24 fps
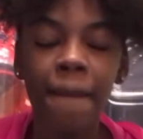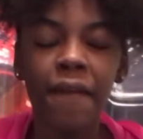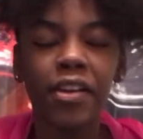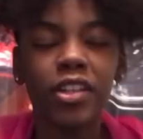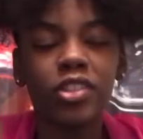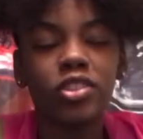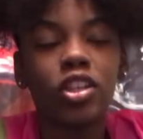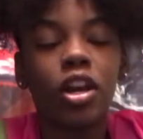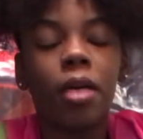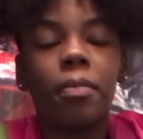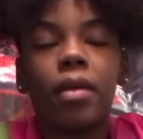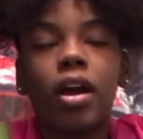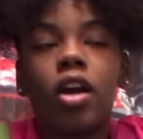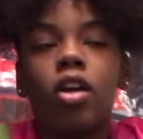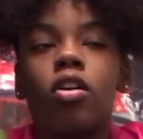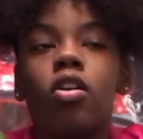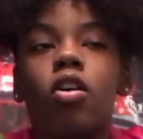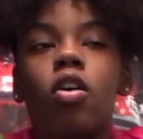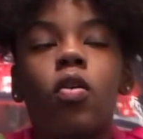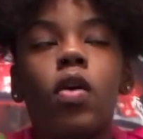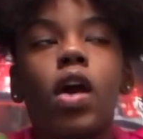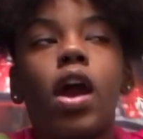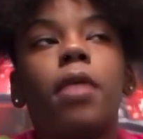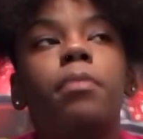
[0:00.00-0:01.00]
So I'm like,
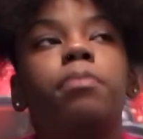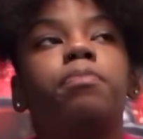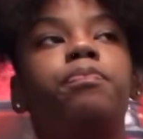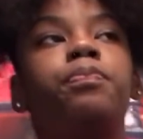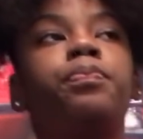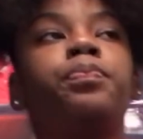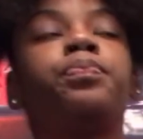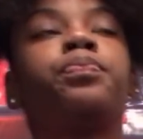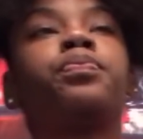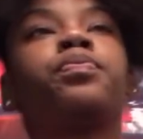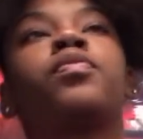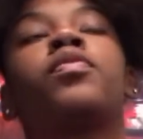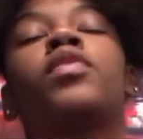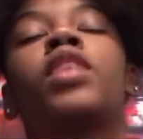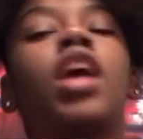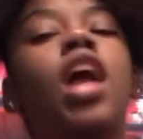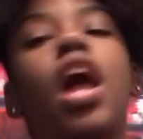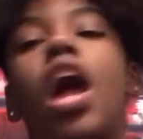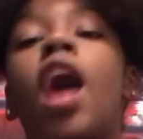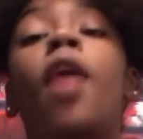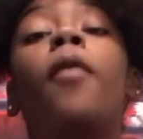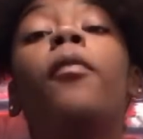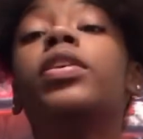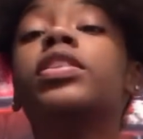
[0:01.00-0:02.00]
okay.
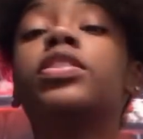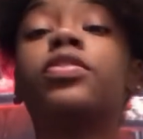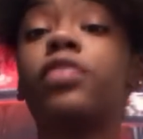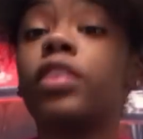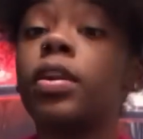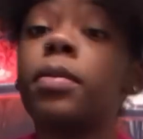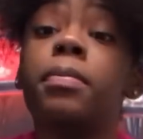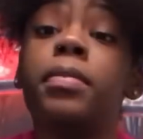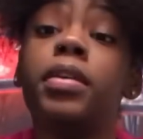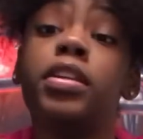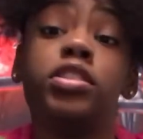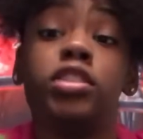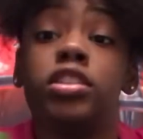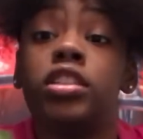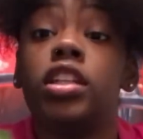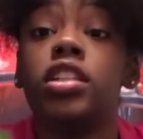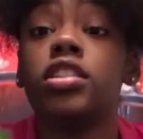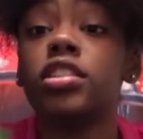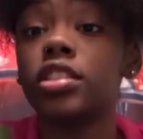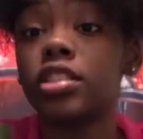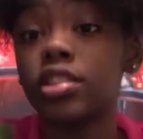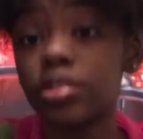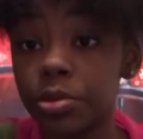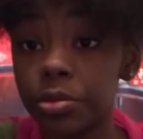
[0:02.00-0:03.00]
I wasn't finna mention that
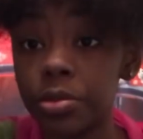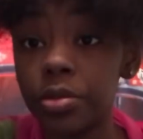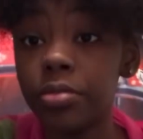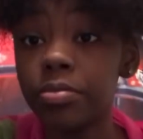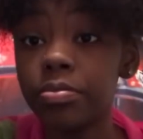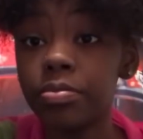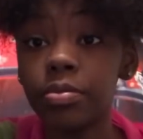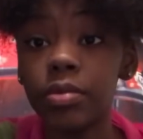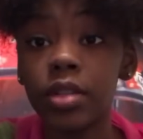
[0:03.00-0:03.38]
to him.